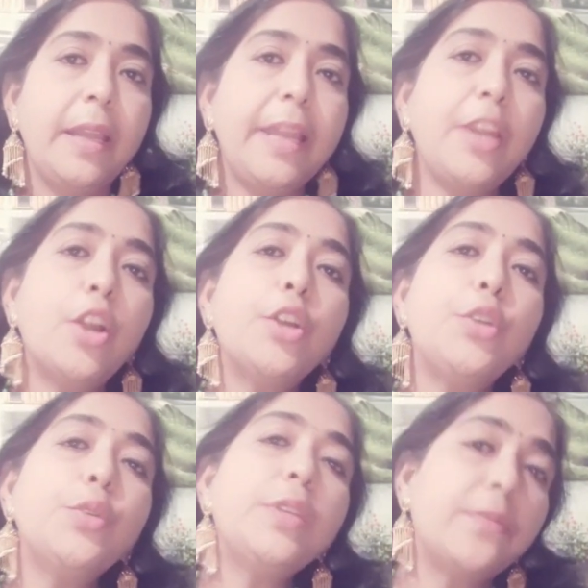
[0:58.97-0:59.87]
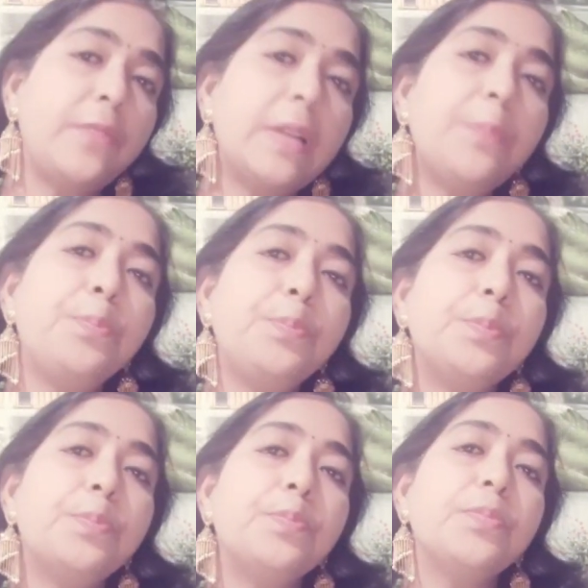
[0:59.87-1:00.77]
In order to develop
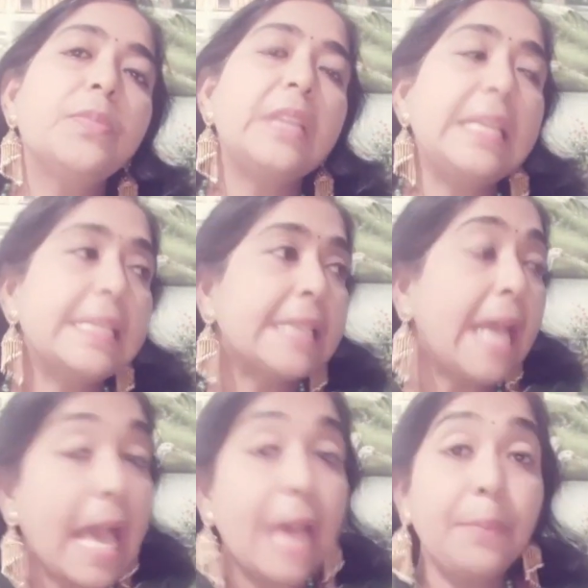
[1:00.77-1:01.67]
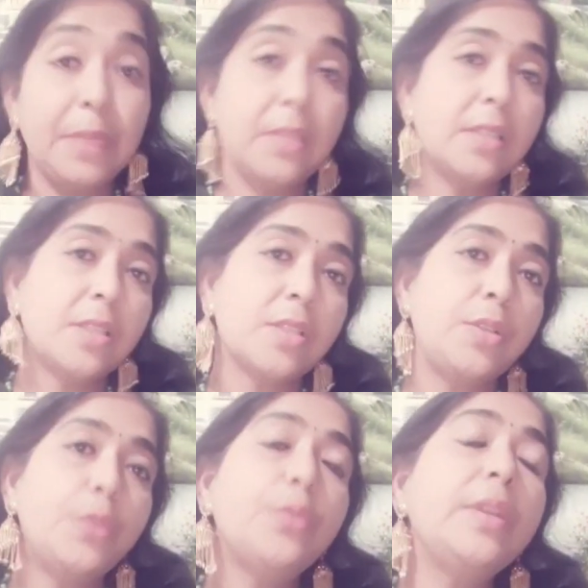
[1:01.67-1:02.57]
these habits,
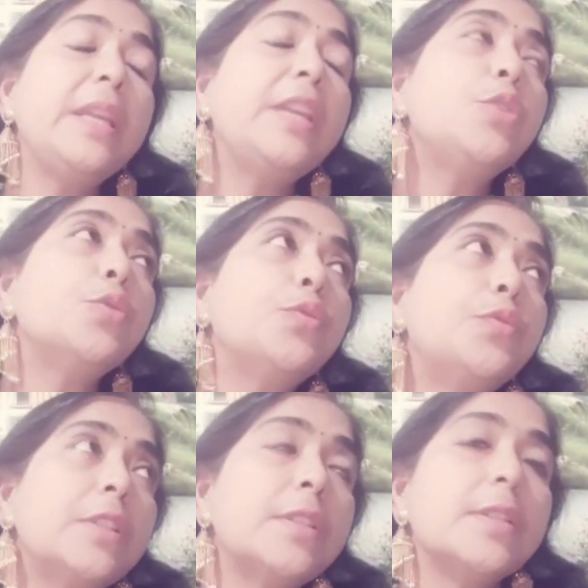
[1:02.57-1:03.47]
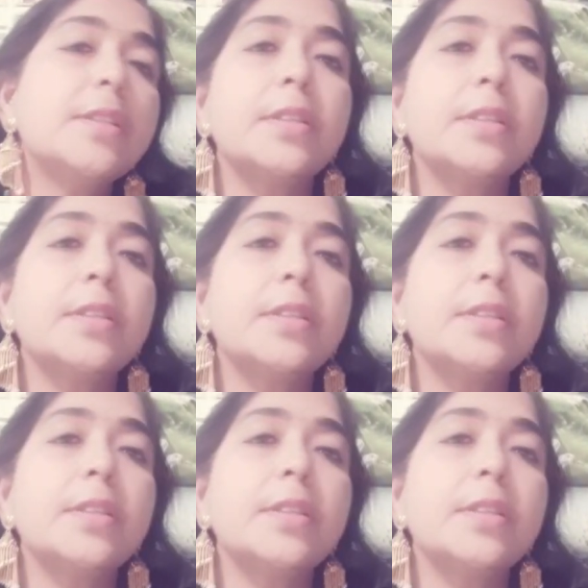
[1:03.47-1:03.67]
you need to first